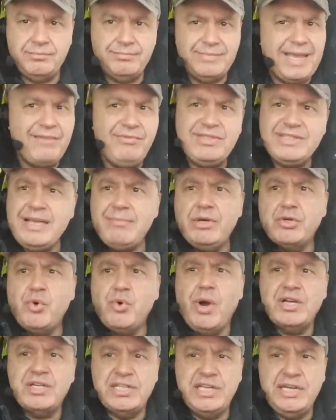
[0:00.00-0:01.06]
Every time I go
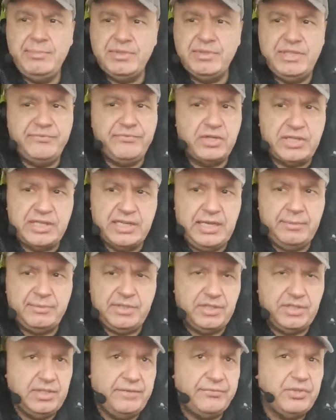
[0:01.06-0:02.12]
out club in different clubs
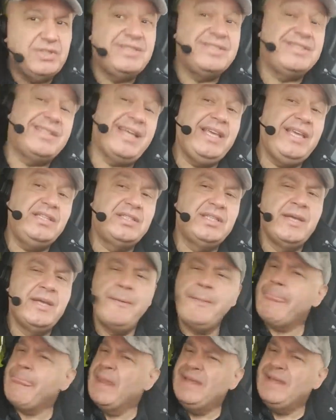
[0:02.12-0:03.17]
in different states,
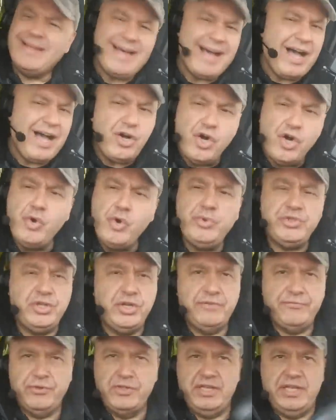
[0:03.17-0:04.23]
I always
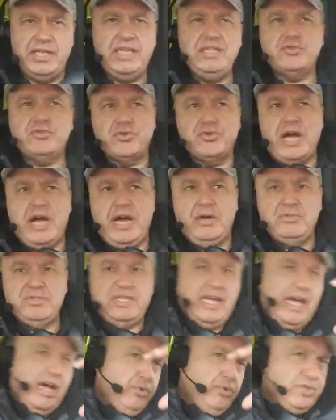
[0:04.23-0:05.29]
look for the in crowd.
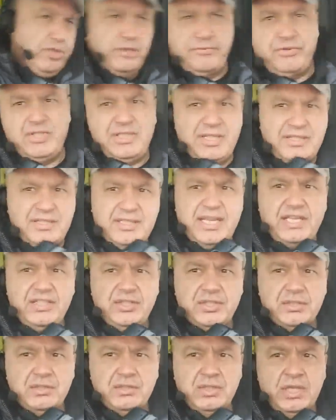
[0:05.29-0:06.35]
I always look for the
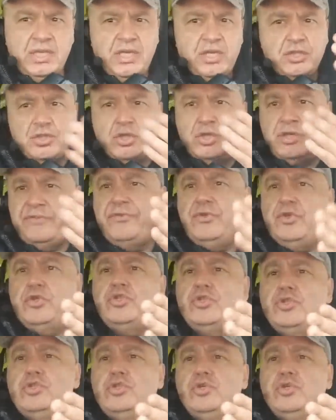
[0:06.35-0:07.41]
attention. So if
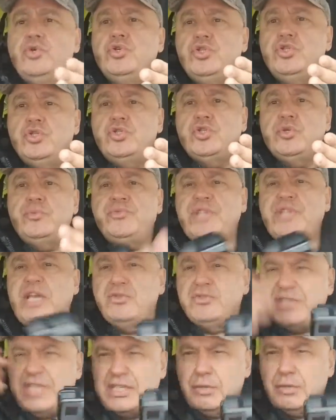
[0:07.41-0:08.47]
you're doing YouTube channel,
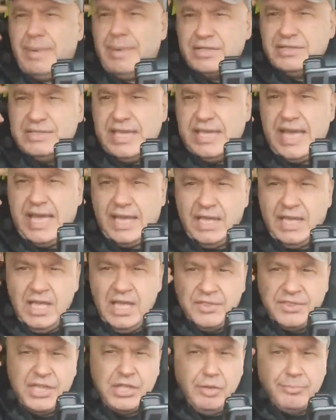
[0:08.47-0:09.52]
think about that.
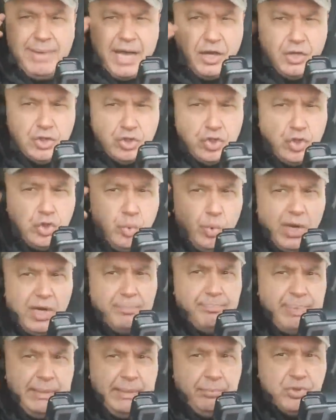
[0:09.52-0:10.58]
Think about you
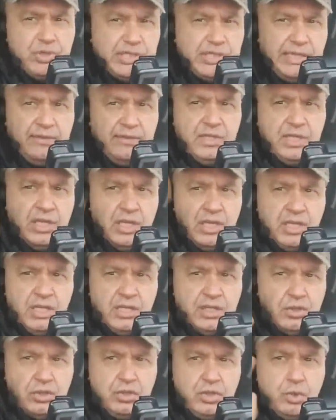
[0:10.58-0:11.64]
want people to
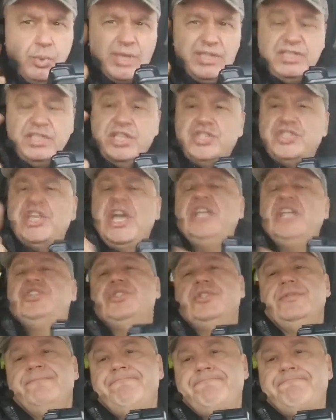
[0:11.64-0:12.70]
you want the
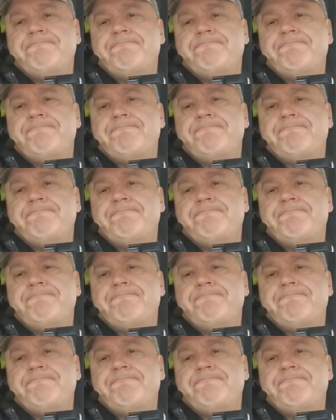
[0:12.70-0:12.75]
attention.